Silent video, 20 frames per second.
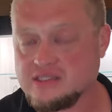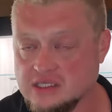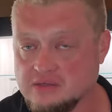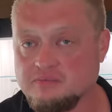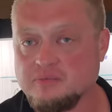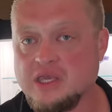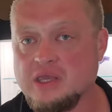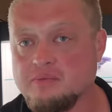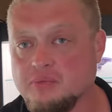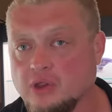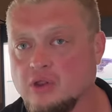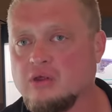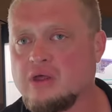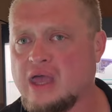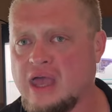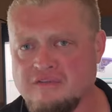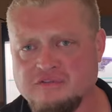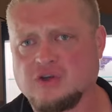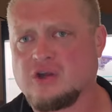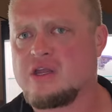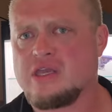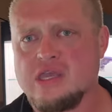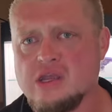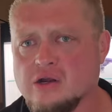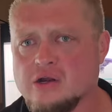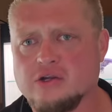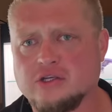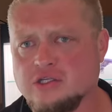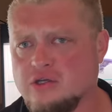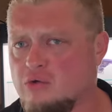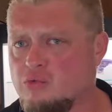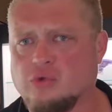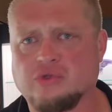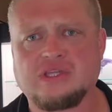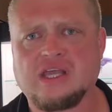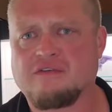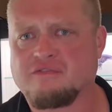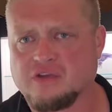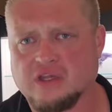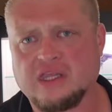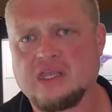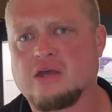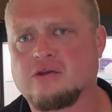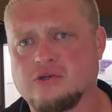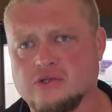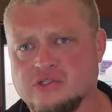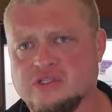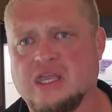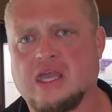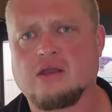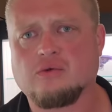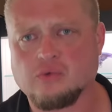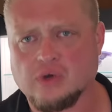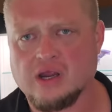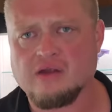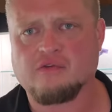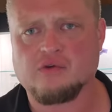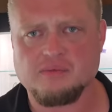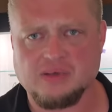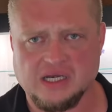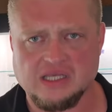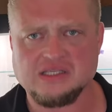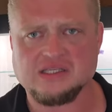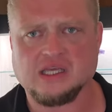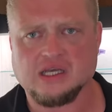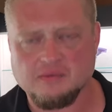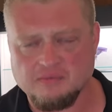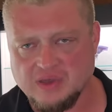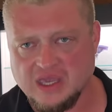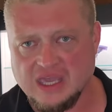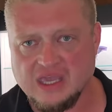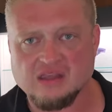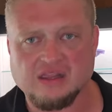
And people, after a year or two, will definitely understand where everybody's going to be.